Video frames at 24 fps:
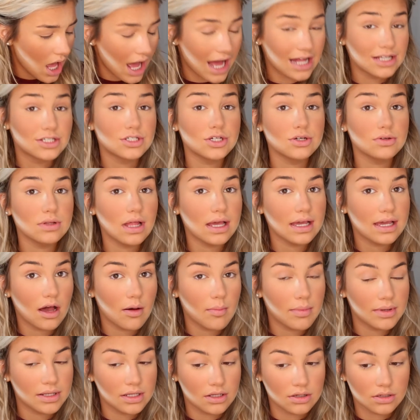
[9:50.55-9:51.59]
I do like it
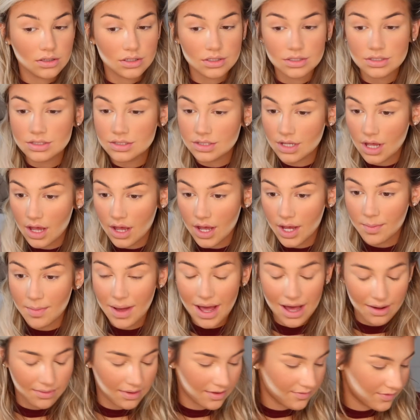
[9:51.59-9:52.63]
on my nose,
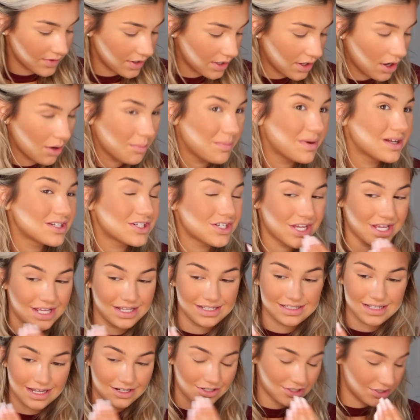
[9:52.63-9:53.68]
however on my
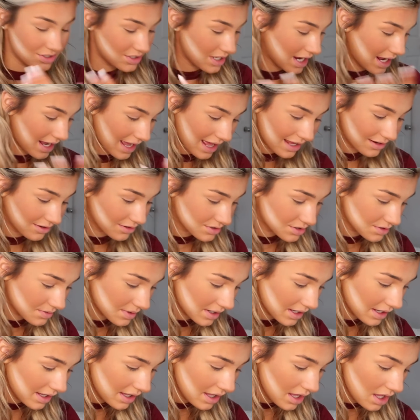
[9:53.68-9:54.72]
cheeks I cannot do
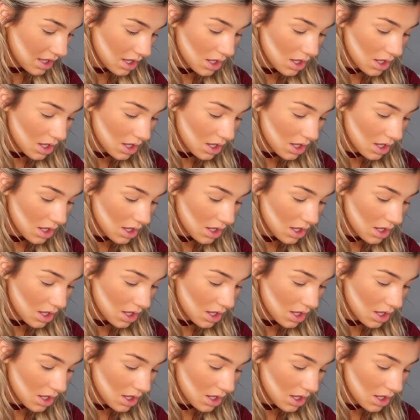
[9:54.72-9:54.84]
it.